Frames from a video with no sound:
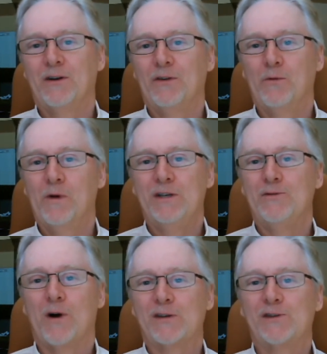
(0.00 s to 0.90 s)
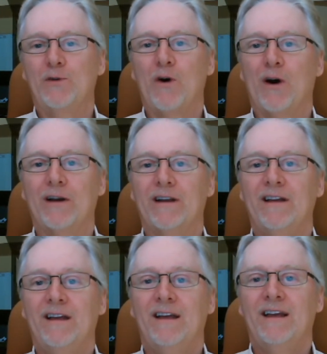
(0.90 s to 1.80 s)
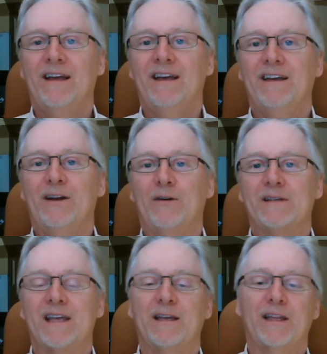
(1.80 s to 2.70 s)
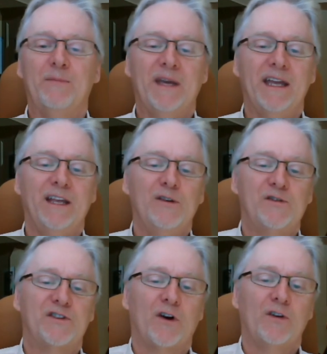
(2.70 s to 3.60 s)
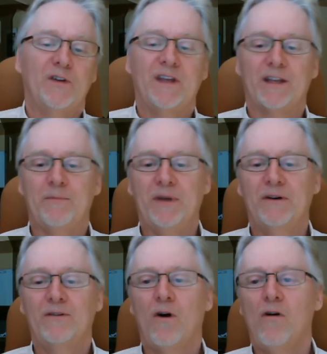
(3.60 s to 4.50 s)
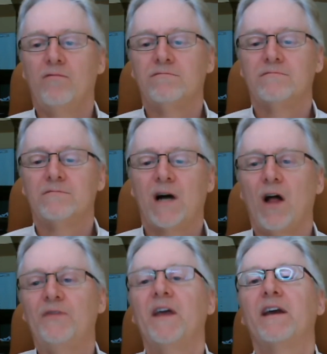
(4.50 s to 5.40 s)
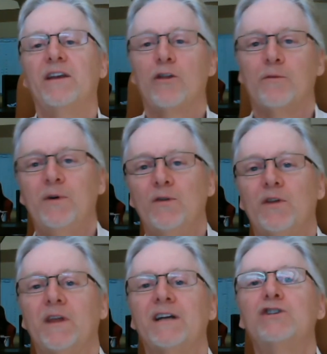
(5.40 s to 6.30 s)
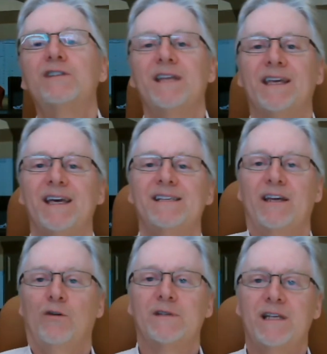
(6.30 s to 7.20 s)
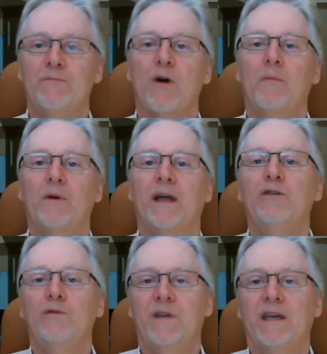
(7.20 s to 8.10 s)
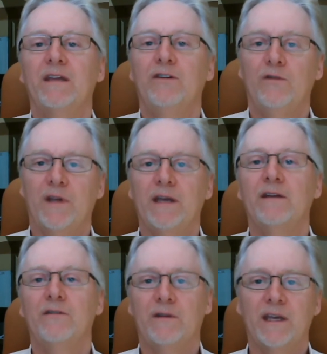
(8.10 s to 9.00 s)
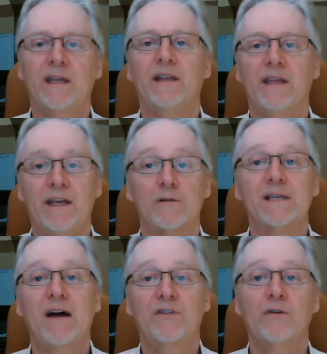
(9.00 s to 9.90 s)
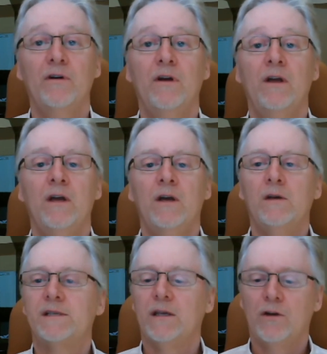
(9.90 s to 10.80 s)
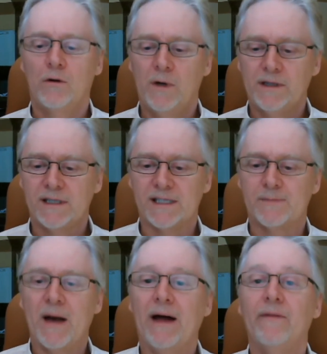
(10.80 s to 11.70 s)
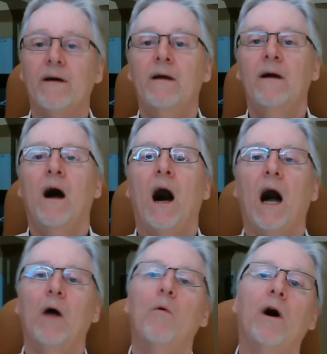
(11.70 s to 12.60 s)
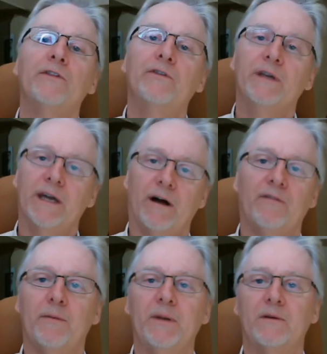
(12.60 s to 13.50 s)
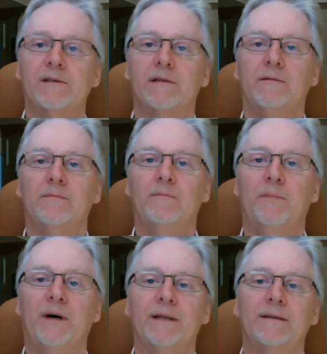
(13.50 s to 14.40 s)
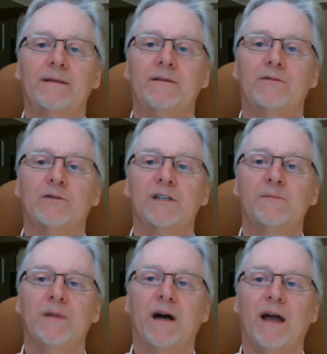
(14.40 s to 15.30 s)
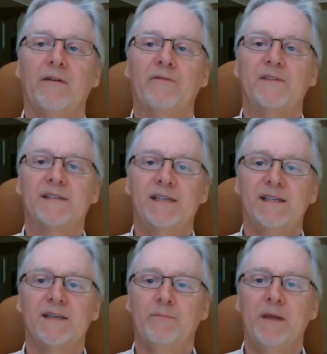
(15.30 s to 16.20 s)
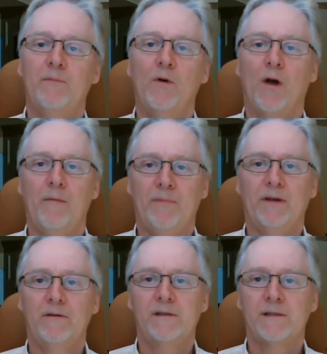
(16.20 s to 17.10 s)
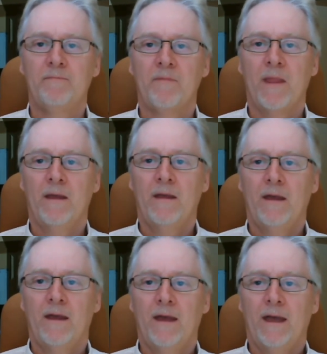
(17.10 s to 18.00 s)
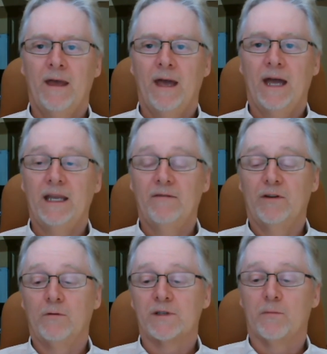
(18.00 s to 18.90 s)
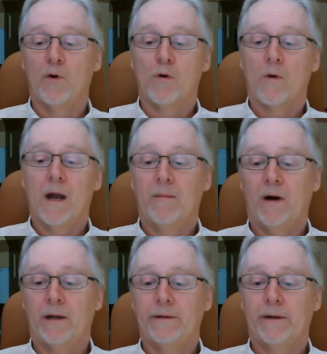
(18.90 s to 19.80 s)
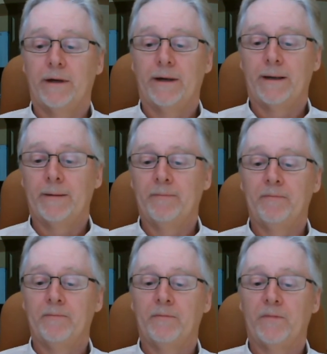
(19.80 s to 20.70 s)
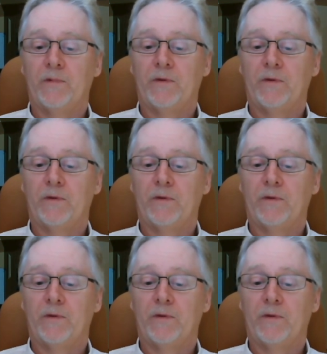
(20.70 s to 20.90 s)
The withdrawal's too hard. It's like at the beginning you start, you take the pill. Oh, I'll take another pill tonight just in case I don't sleep properly. And you take it and you take it and you take it, and years after, you say, you know what, this is bad. I want to get off the pills. But trust me, I've seen some people on pills. And even there was a program on